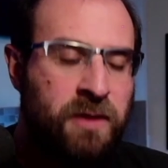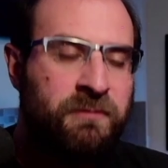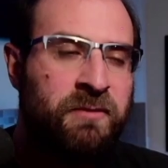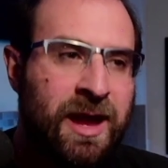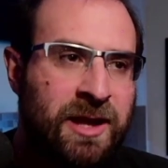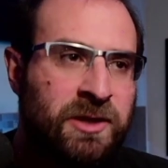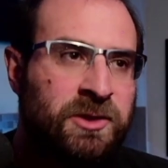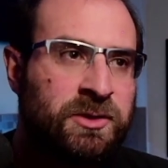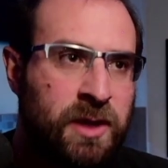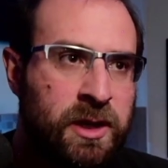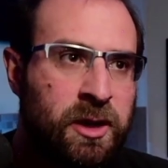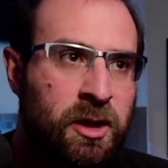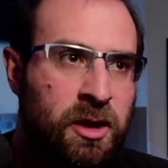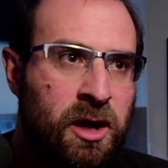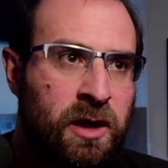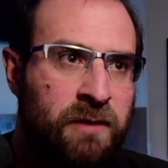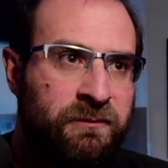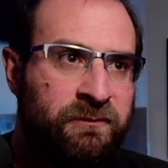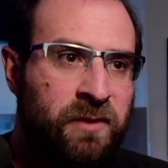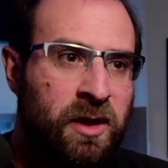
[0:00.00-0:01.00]
of that
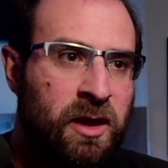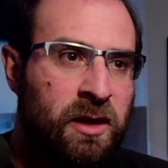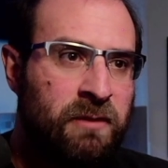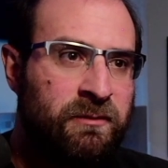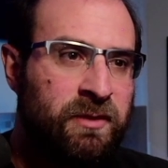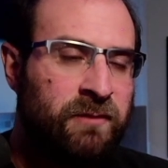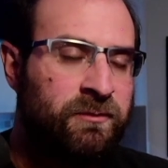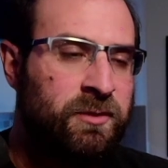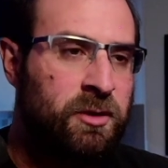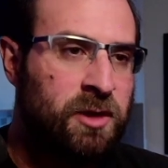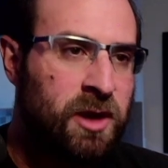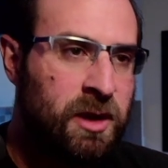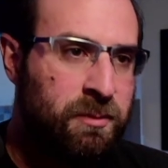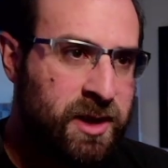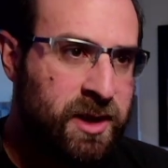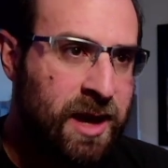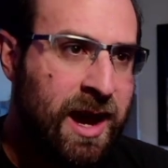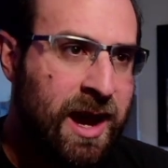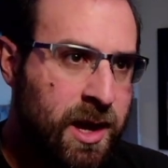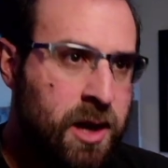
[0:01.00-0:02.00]
trade-off of, if you're going to be
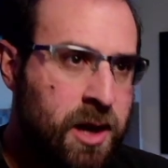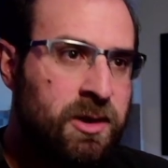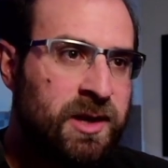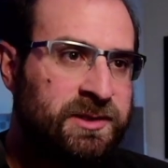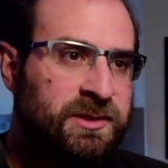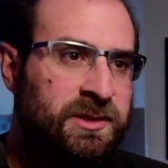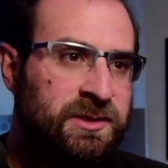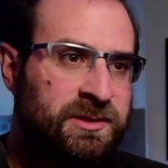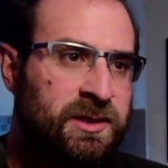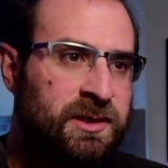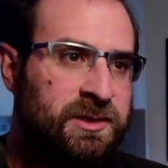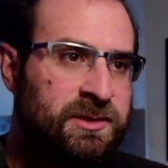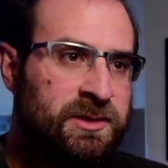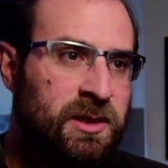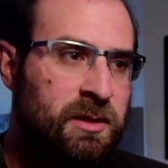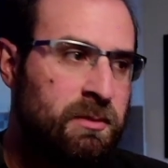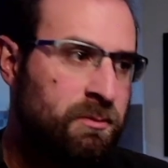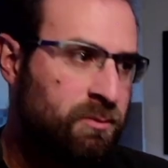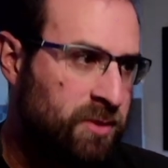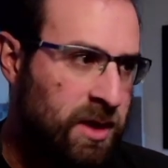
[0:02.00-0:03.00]
hired as an
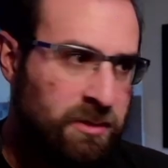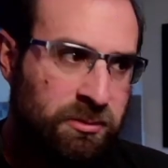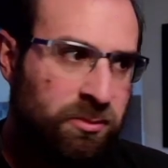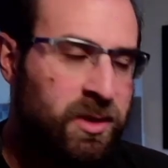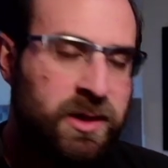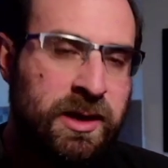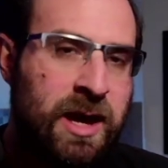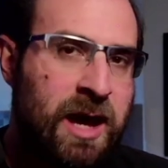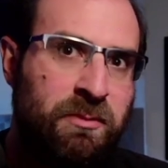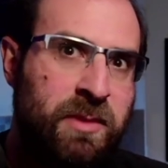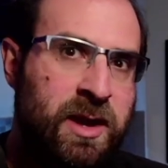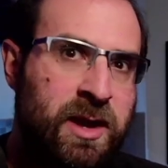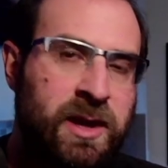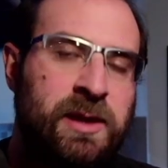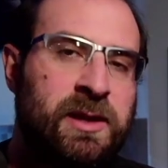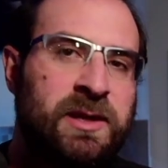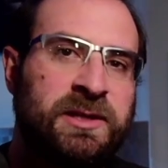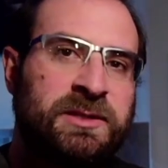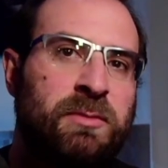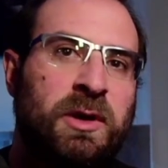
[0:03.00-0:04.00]
assistant, probably not
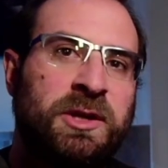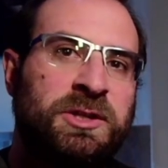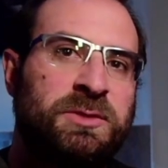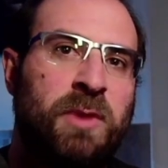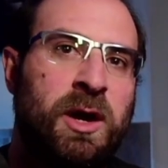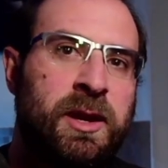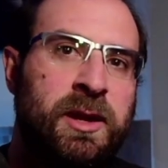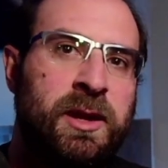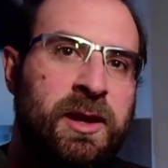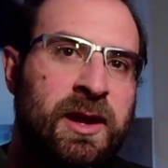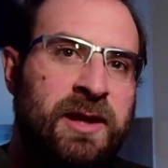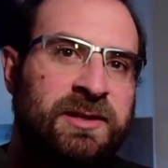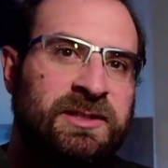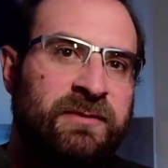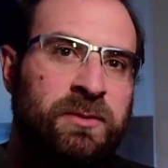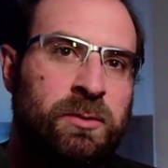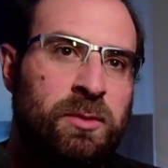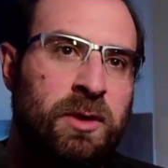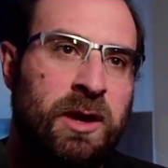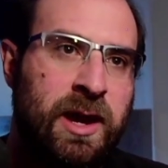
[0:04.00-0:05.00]
making as much money as
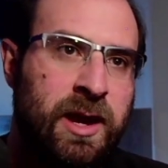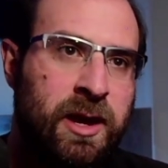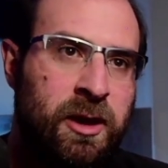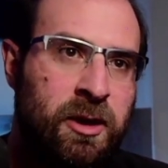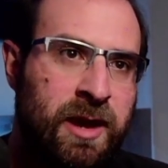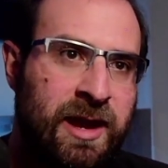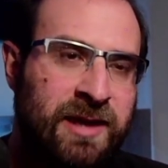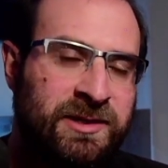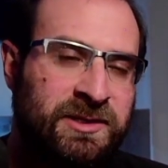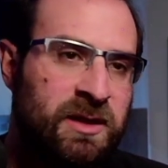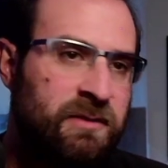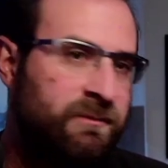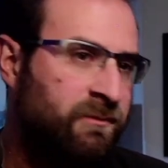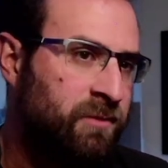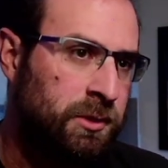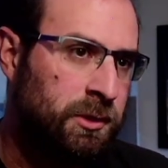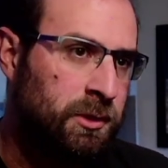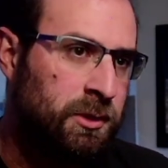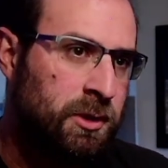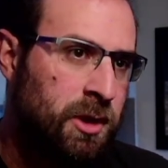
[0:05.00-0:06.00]
if you were hired as a
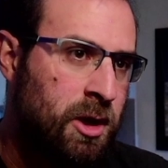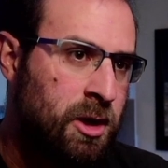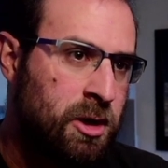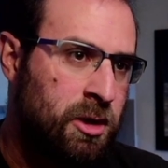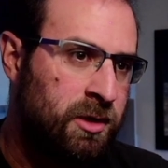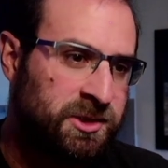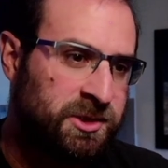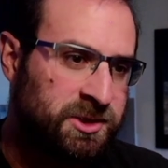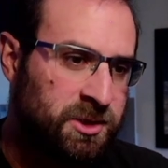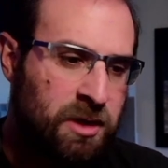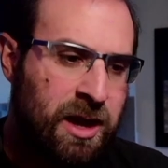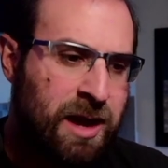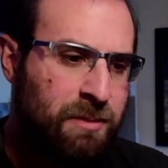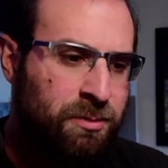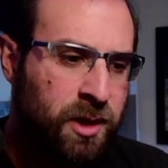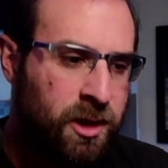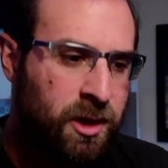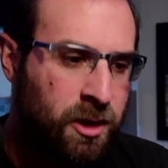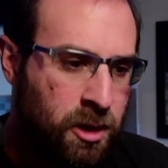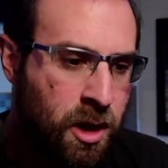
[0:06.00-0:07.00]
full artist or
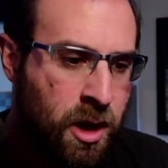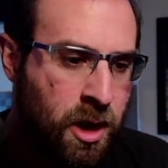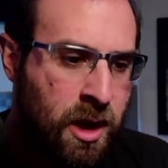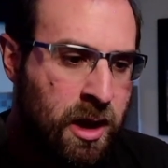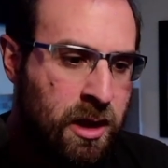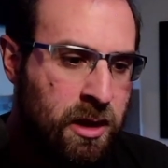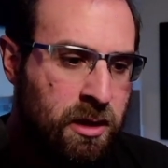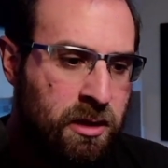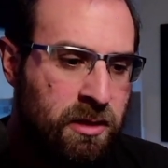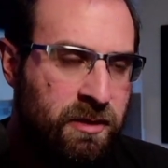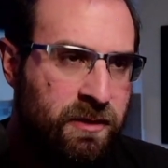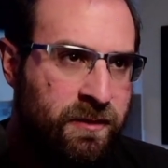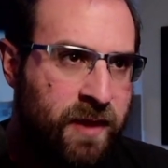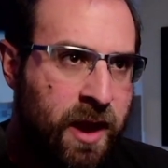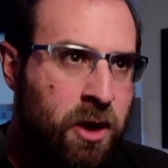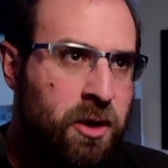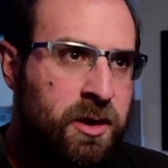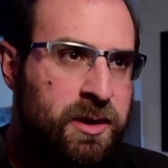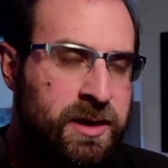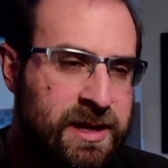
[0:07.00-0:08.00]
operator,
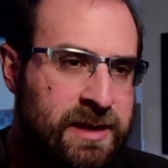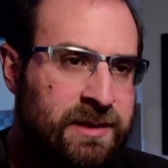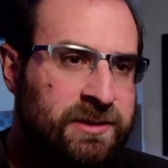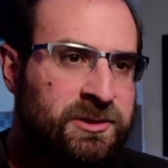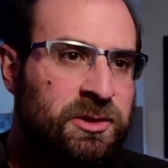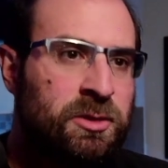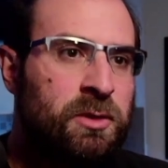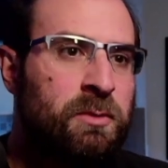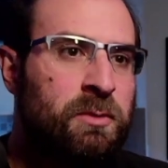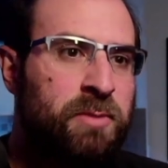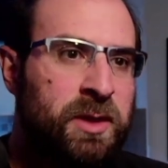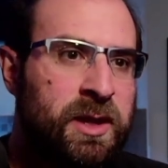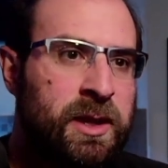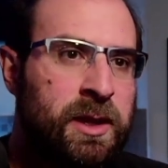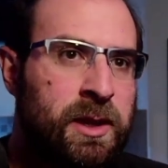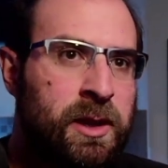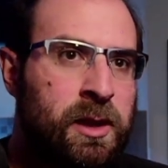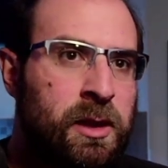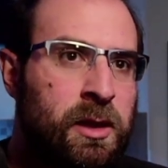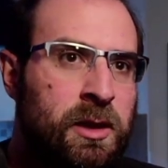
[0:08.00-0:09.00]
there needs to
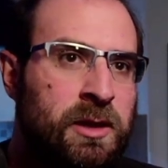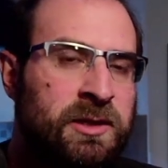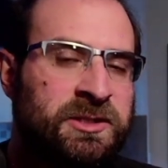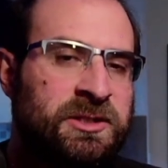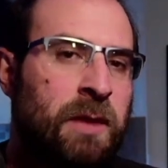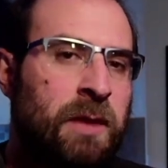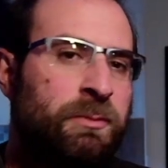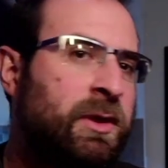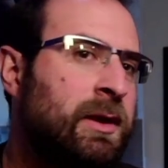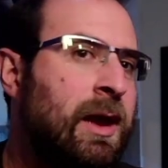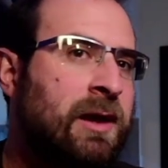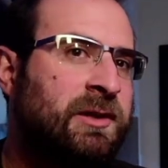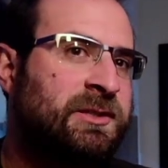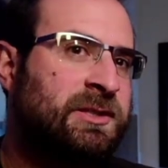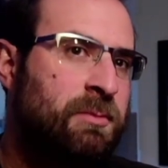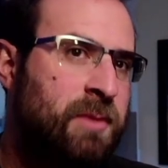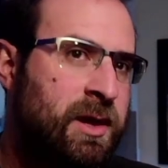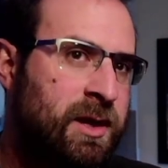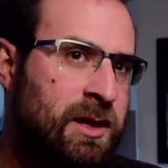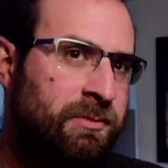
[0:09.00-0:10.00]
be something else
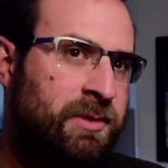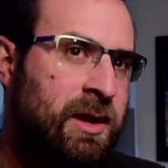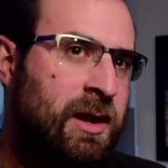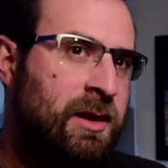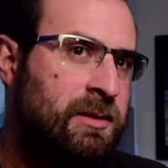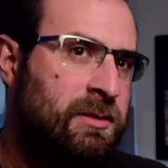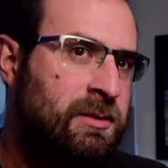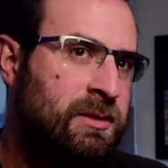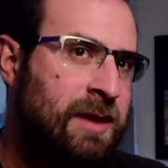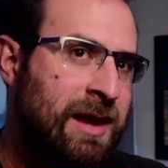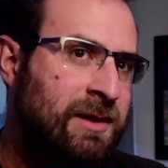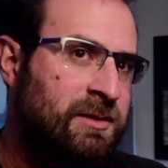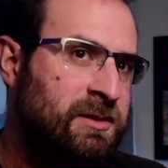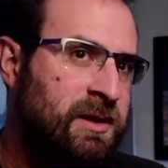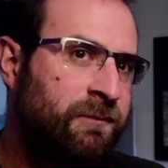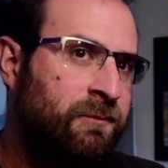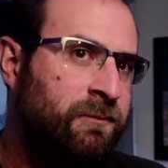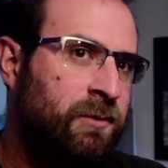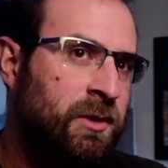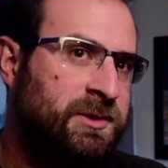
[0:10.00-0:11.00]
to make up that
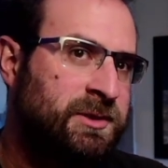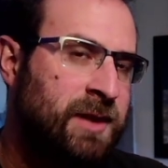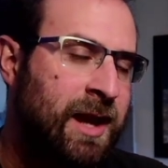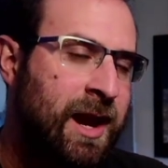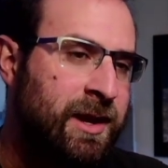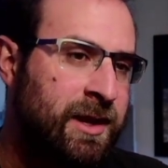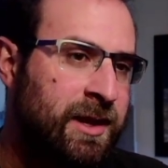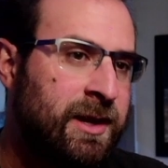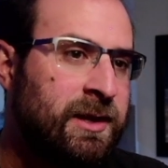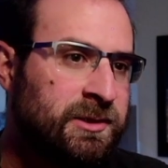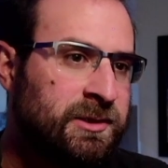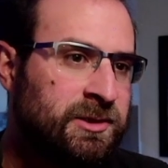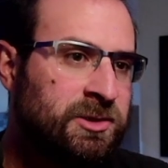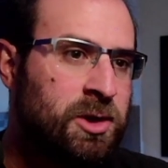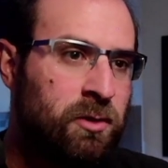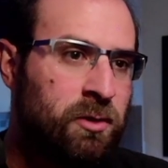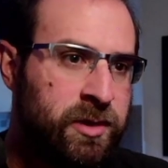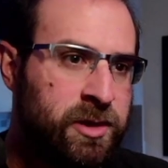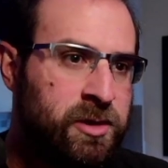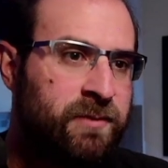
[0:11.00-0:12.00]
difference. And it is
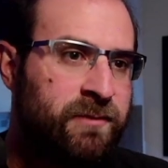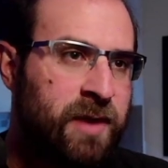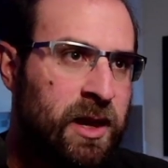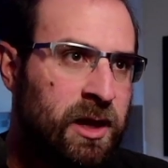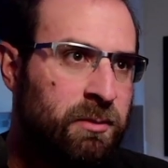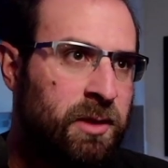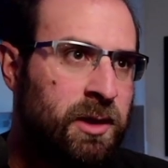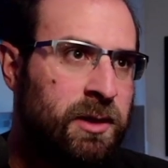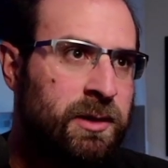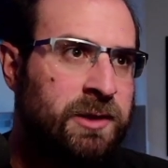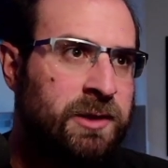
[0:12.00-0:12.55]
career development and